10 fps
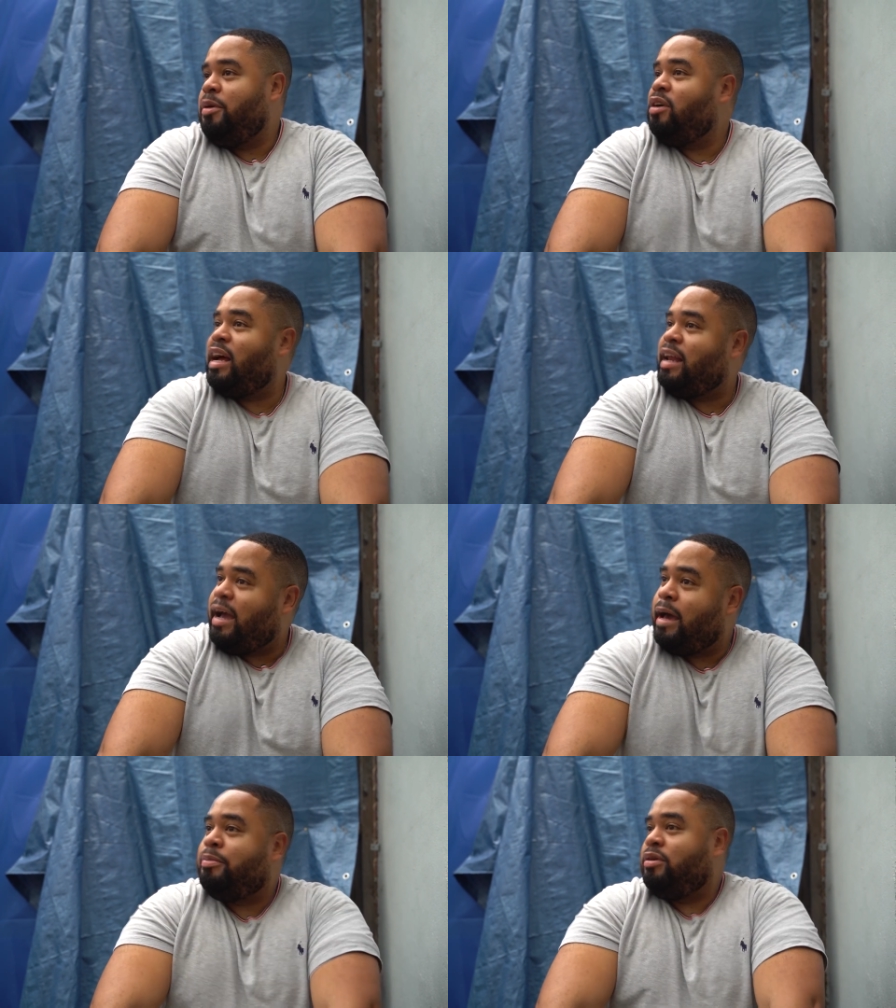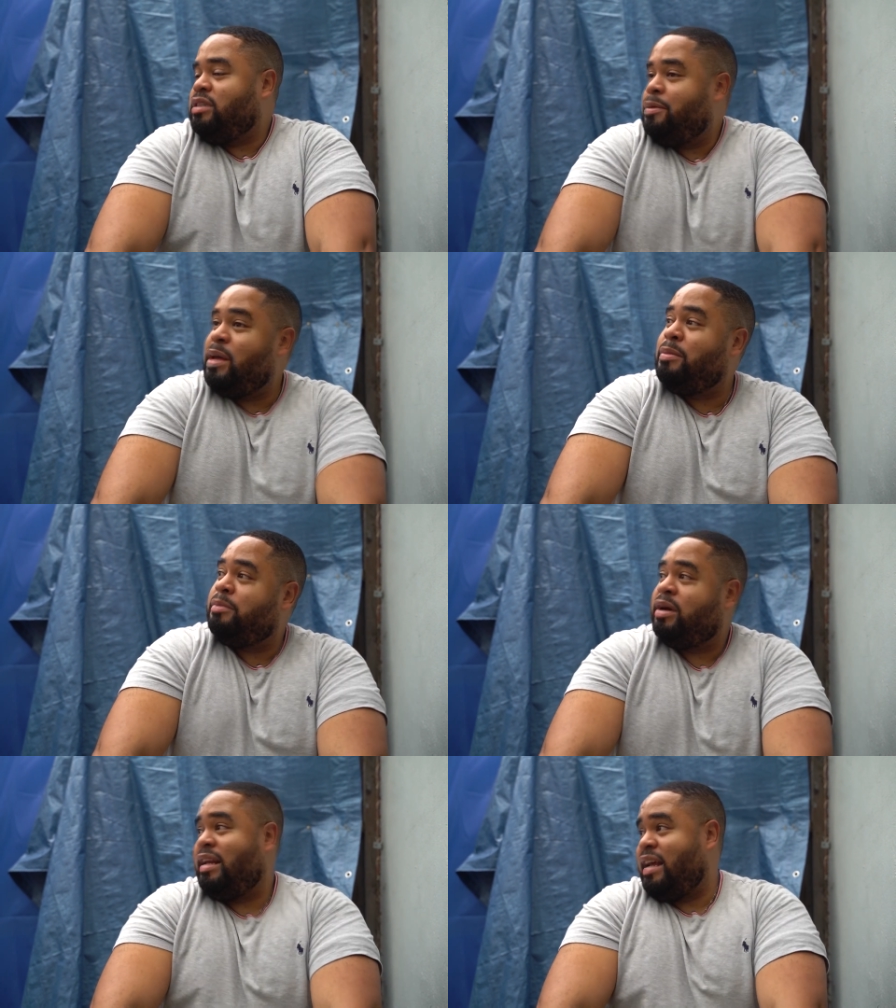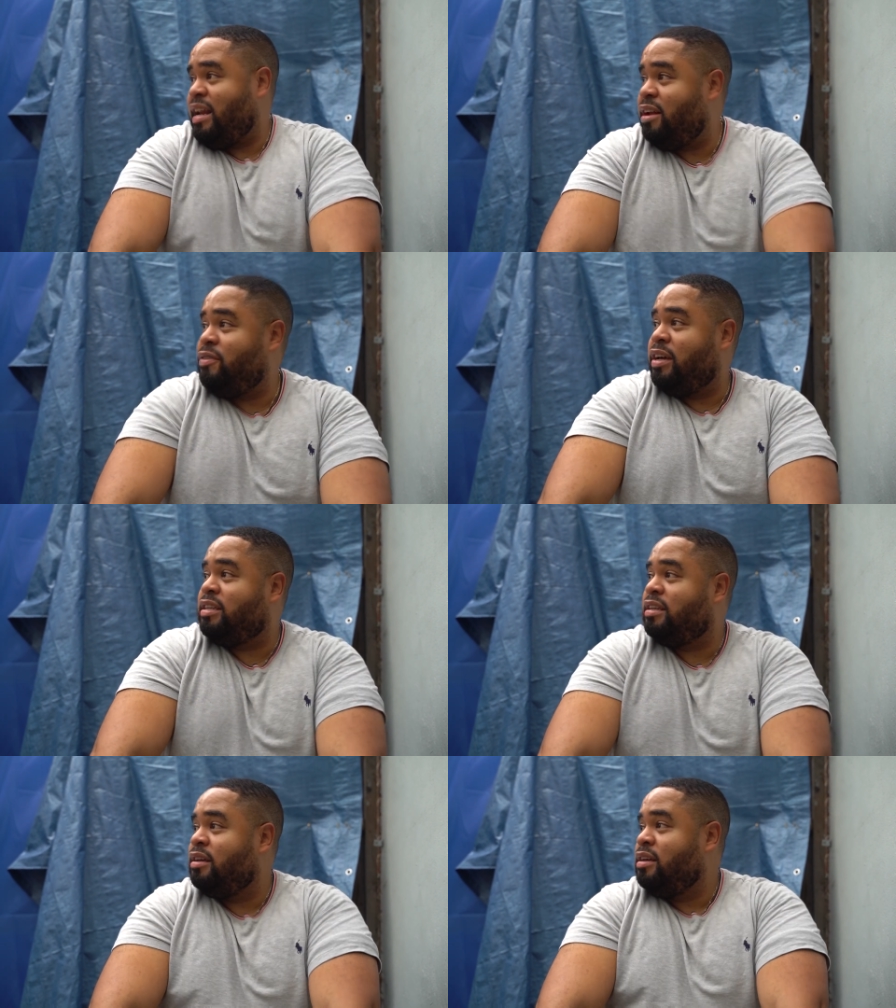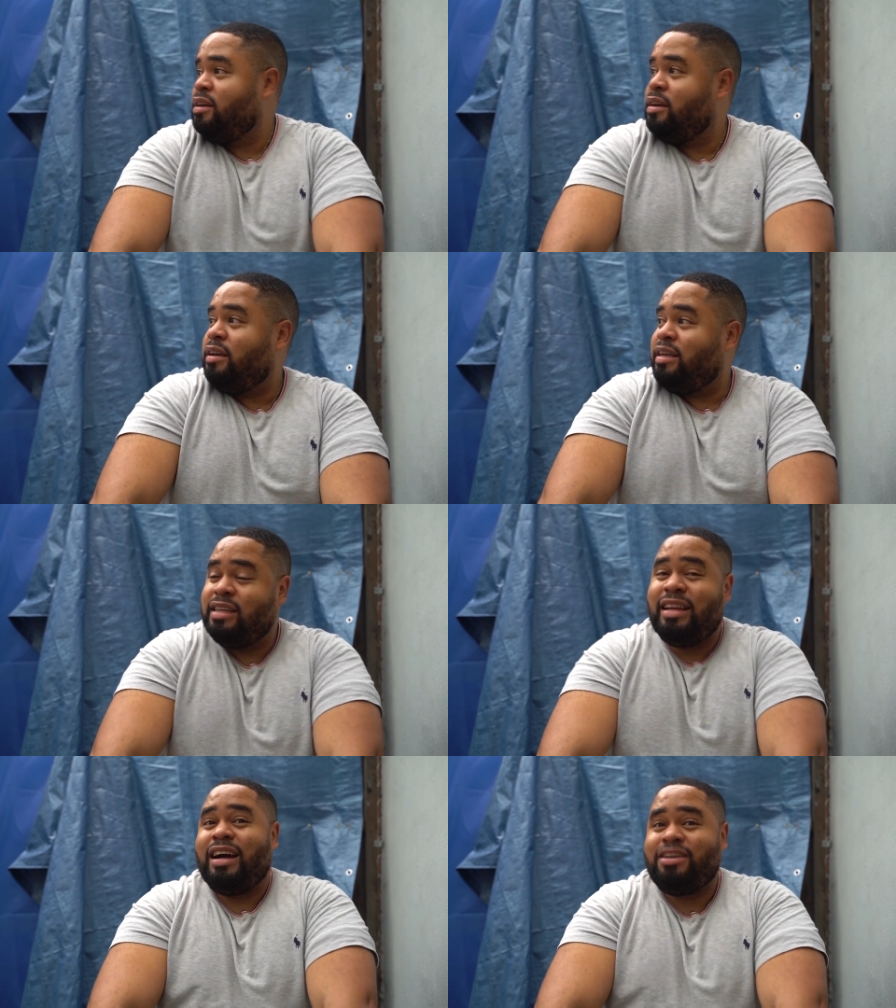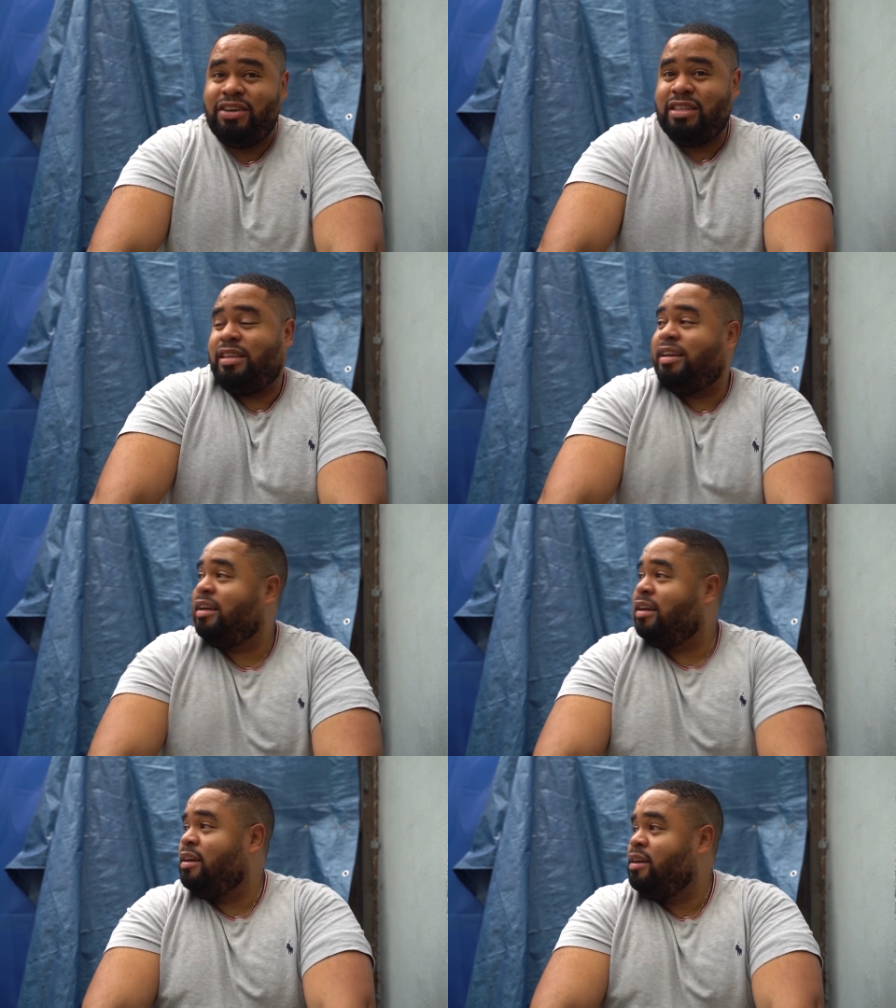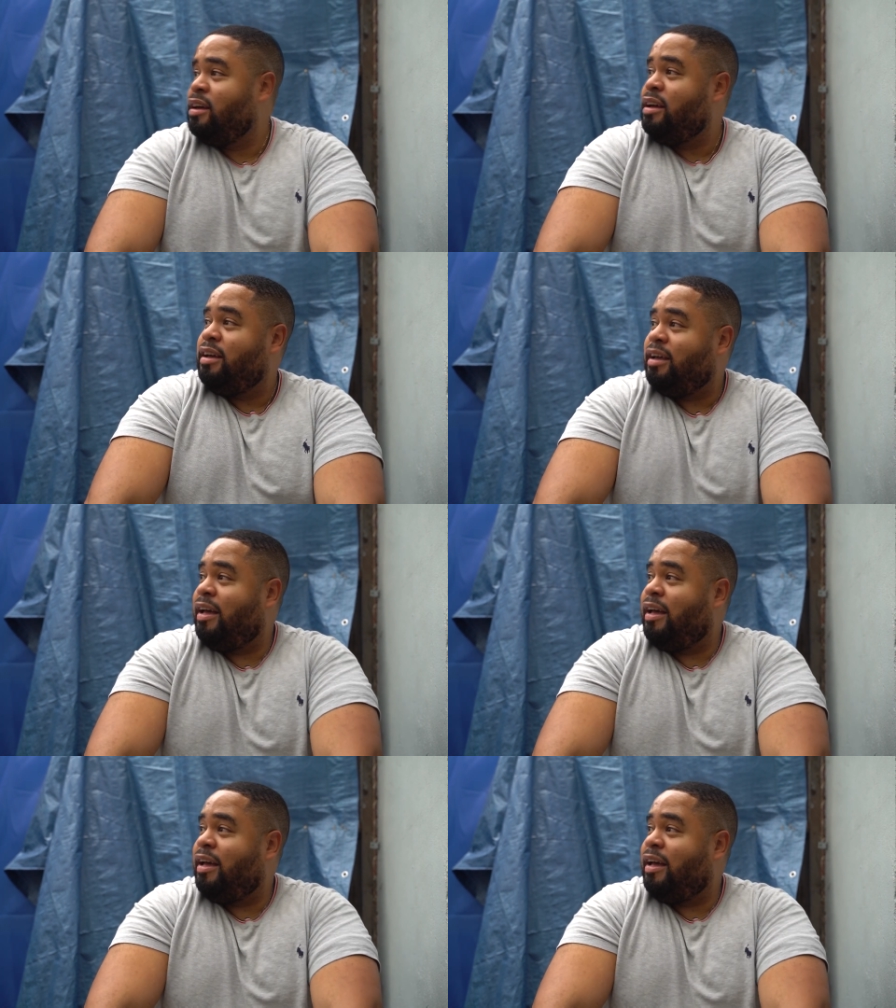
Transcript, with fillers: I mean, look at their AirPods. They made more money than Netflix. Yeah. Isn't that crazy? It's crazy.